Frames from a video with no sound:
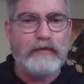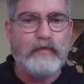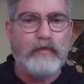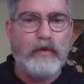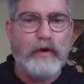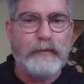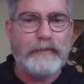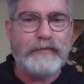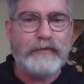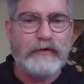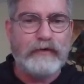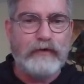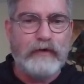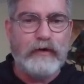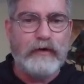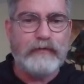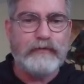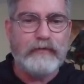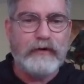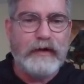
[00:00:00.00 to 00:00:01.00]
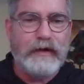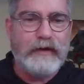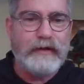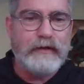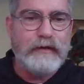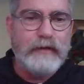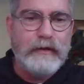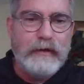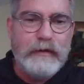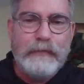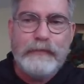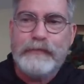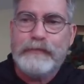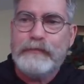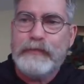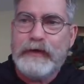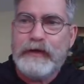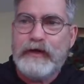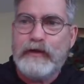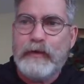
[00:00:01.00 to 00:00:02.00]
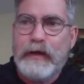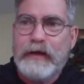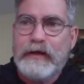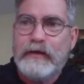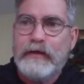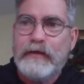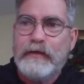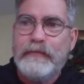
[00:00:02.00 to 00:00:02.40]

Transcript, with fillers: warmth, and growth, right? But anyway,